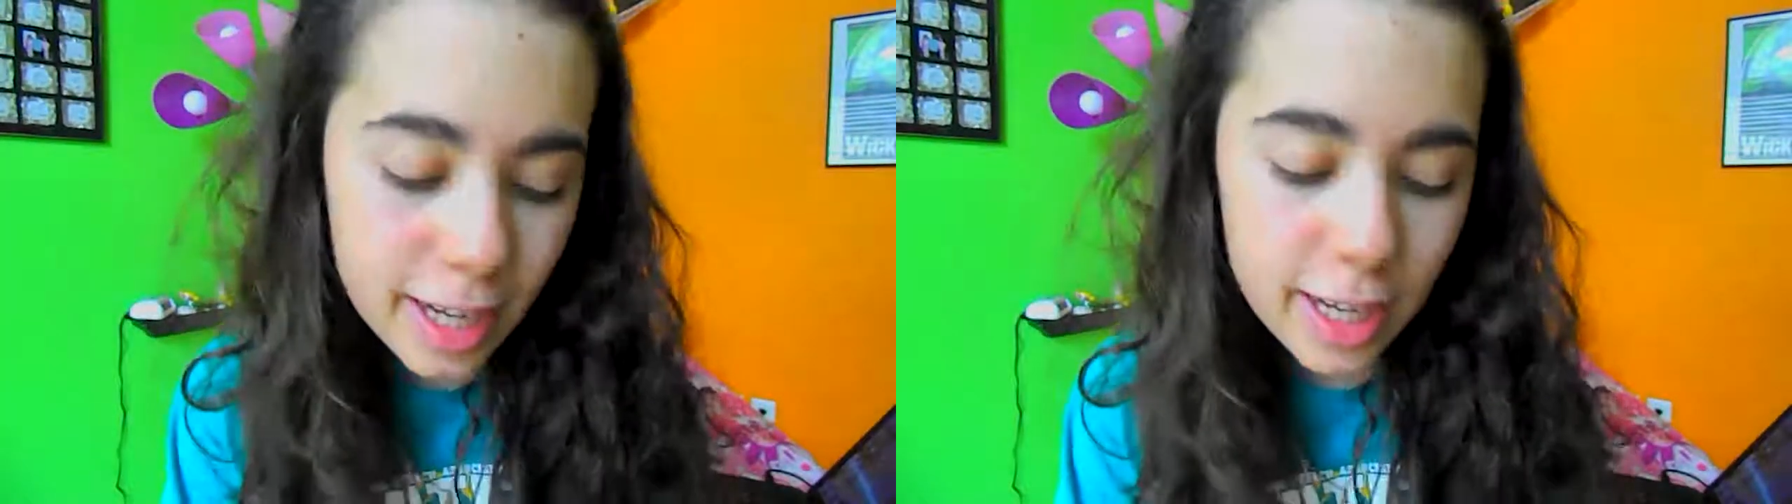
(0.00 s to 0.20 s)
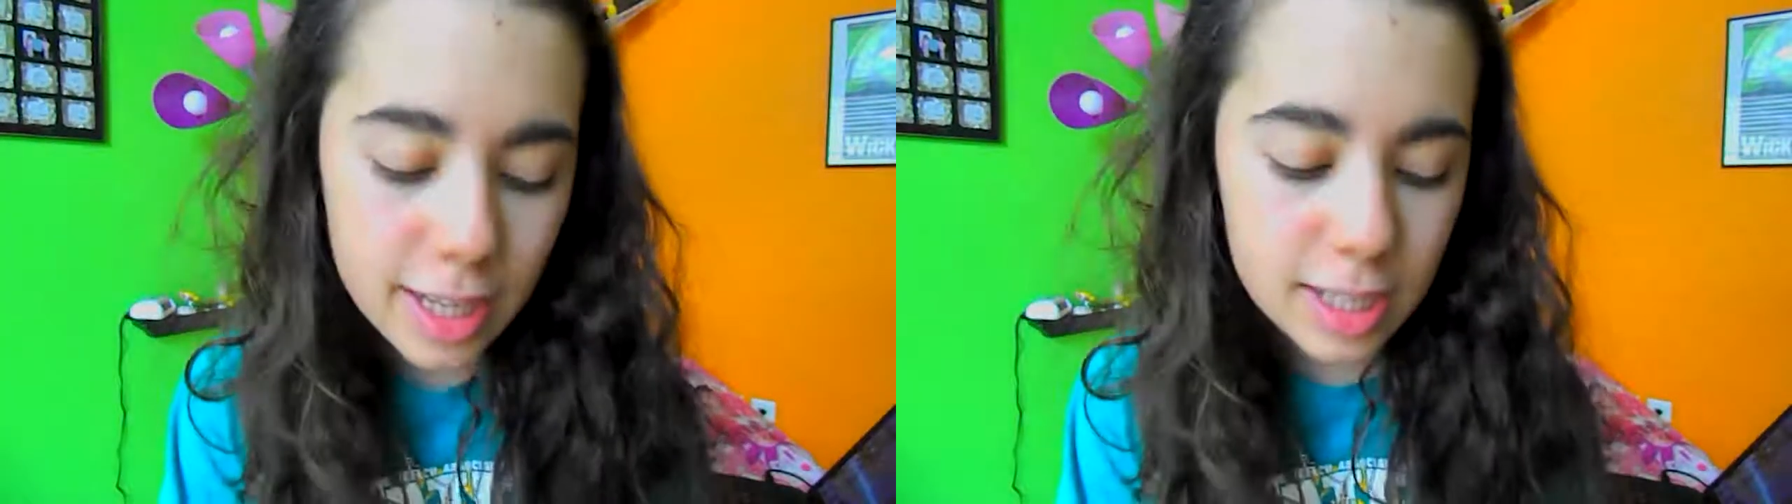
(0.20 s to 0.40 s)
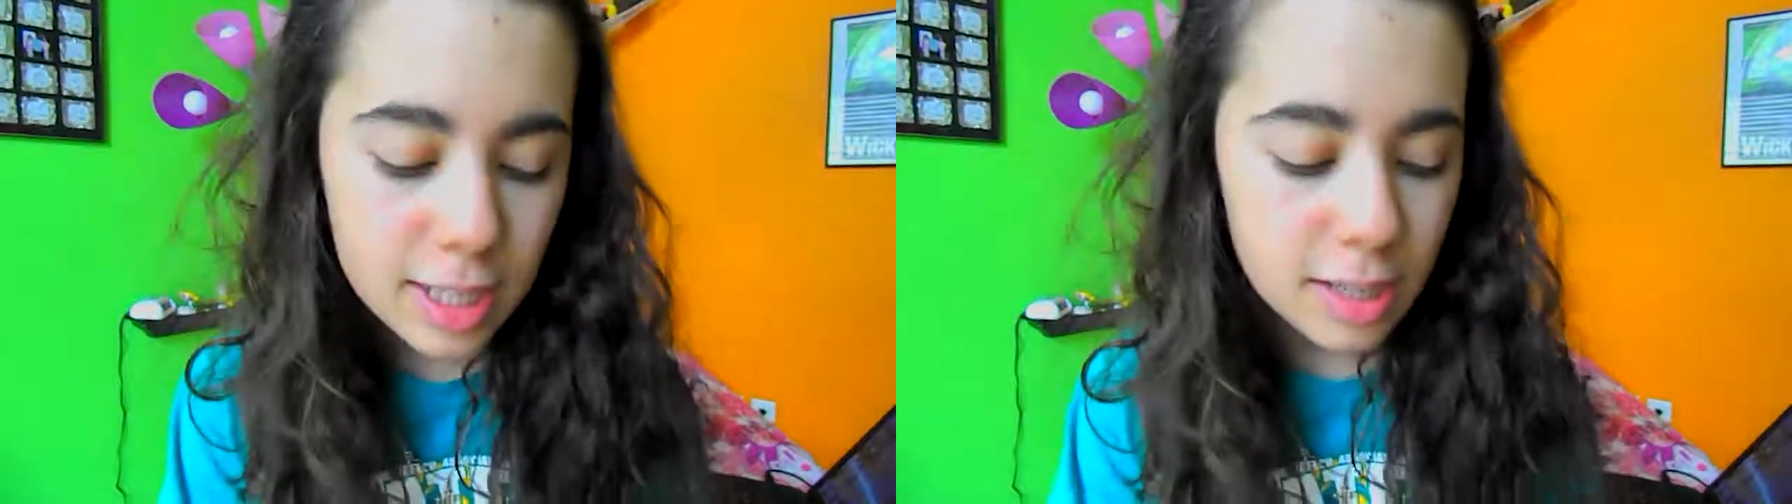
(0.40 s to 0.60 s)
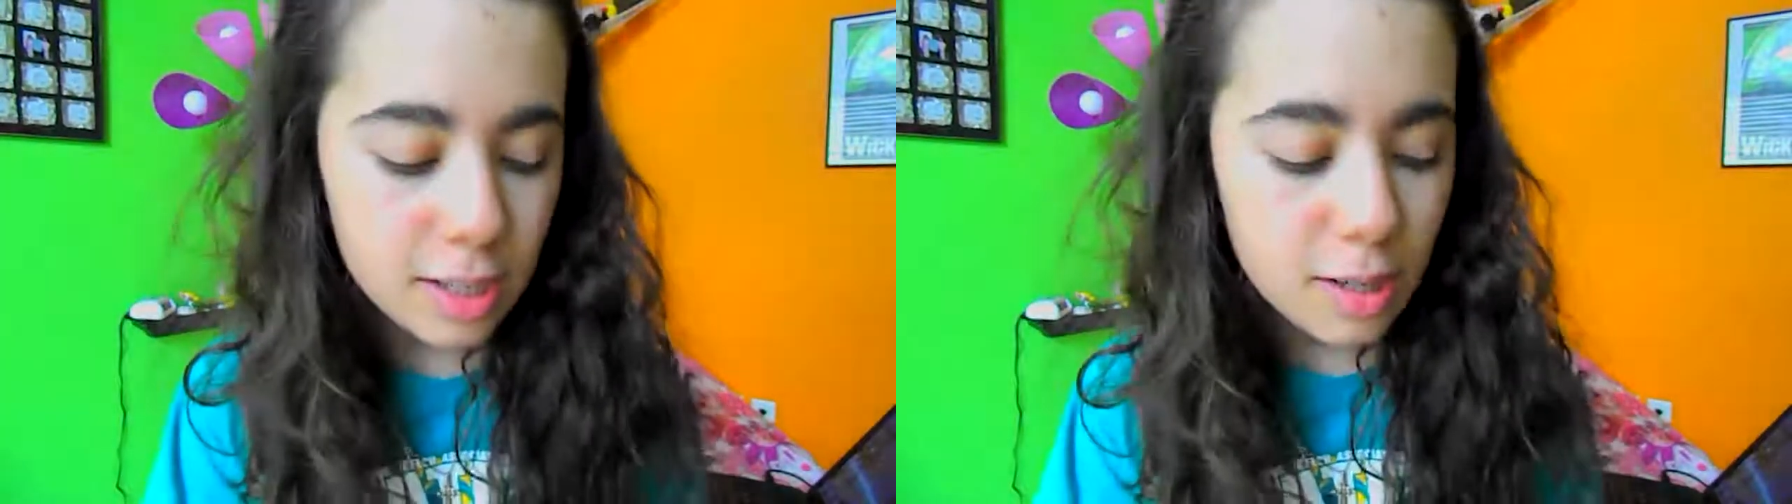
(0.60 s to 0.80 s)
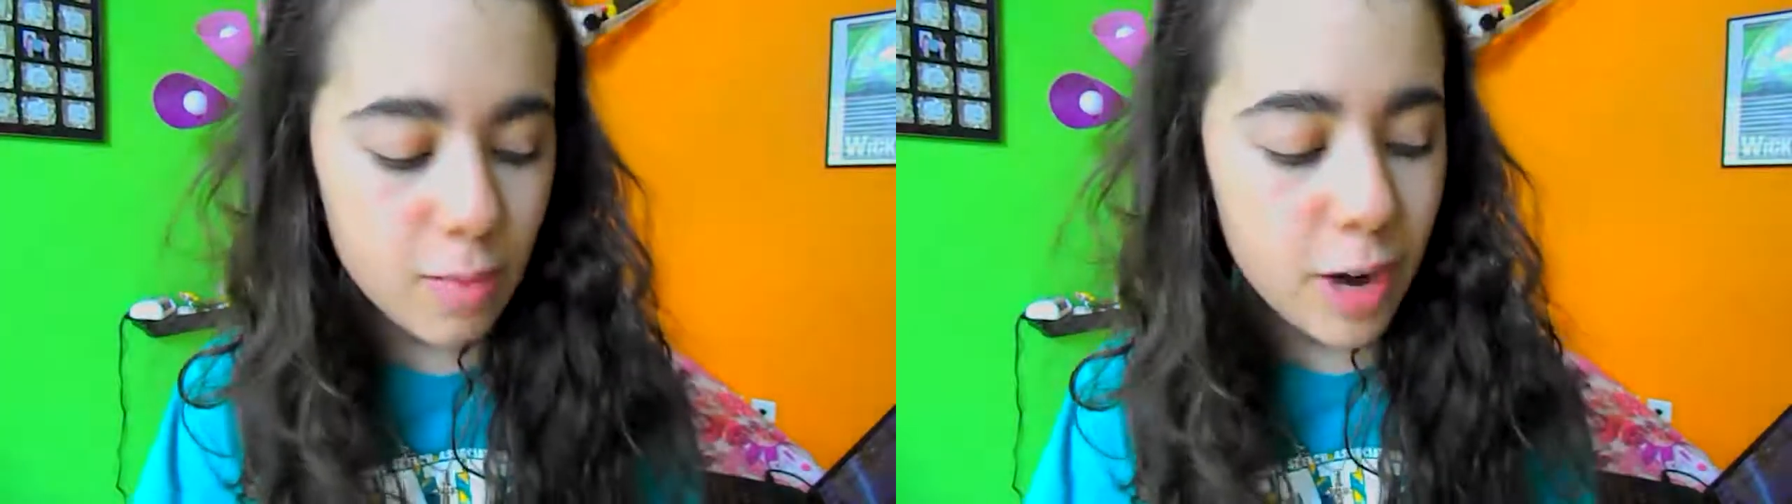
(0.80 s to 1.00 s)
is
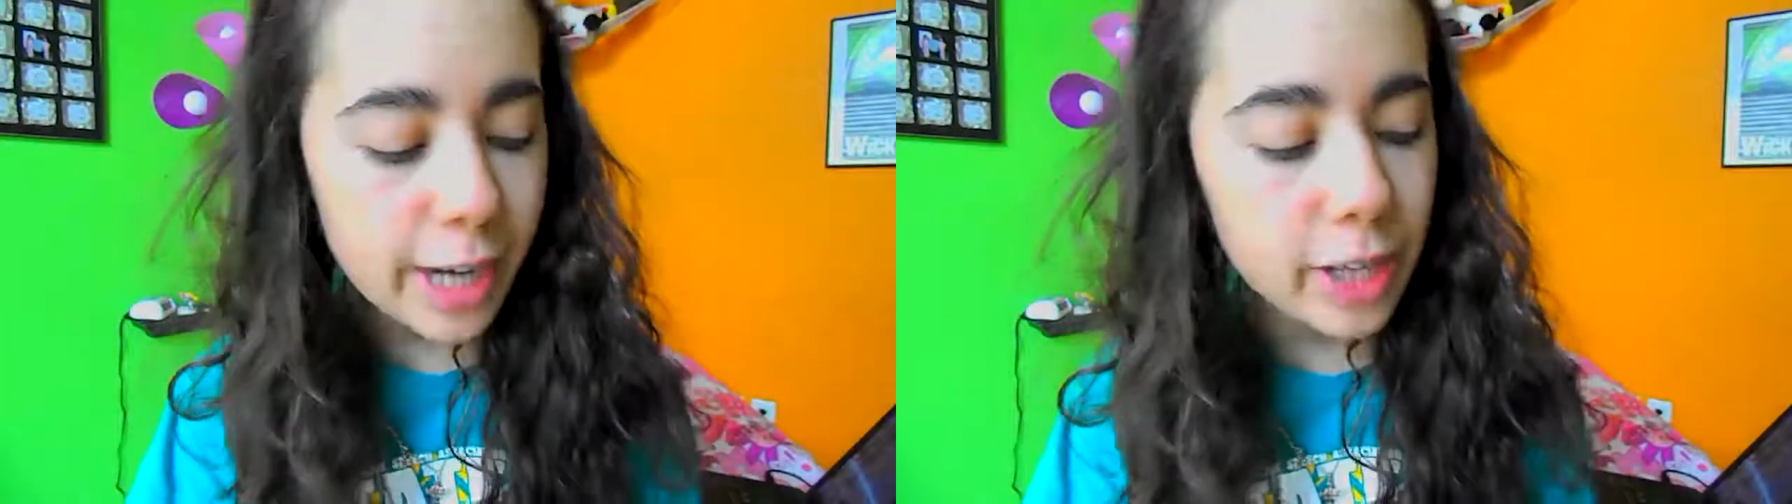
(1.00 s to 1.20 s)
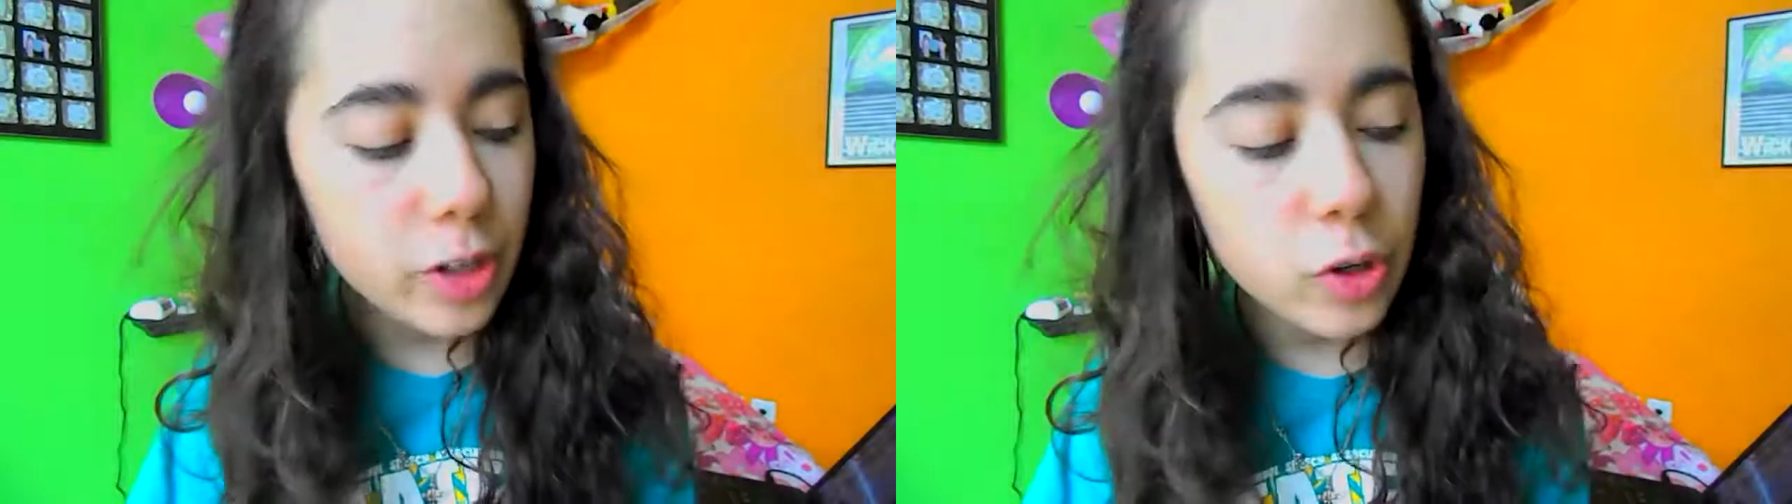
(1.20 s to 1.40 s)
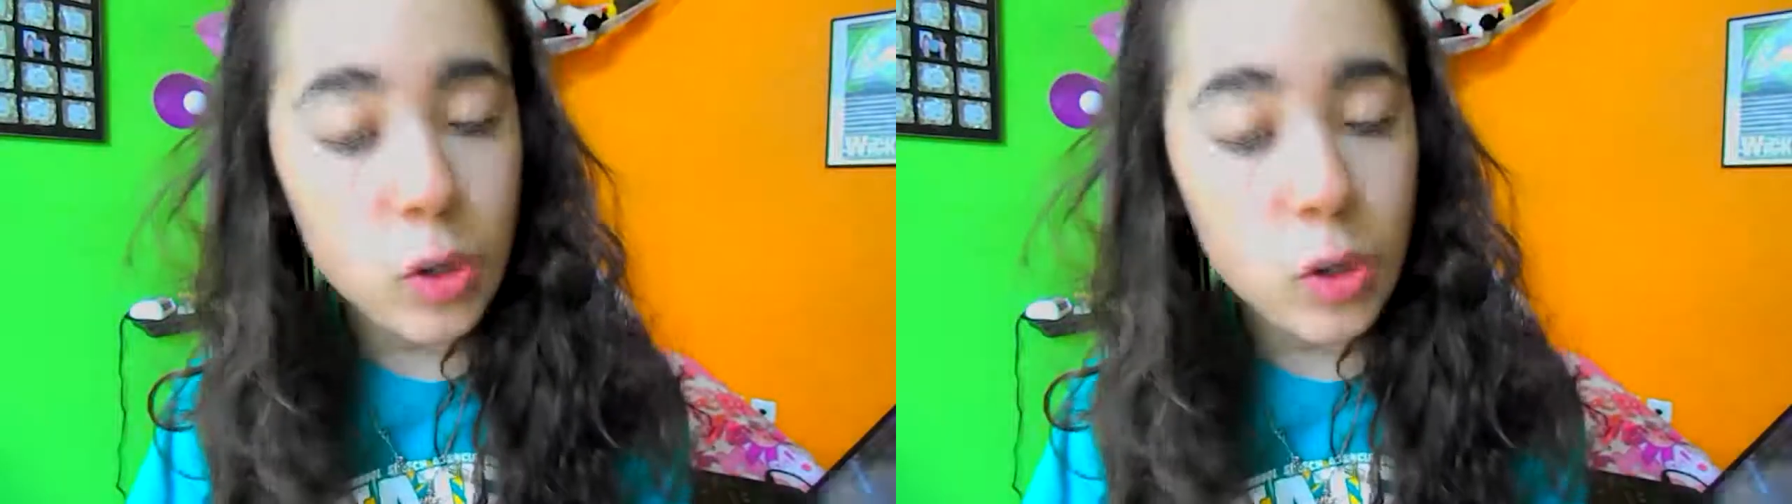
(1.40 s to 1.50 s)
some regular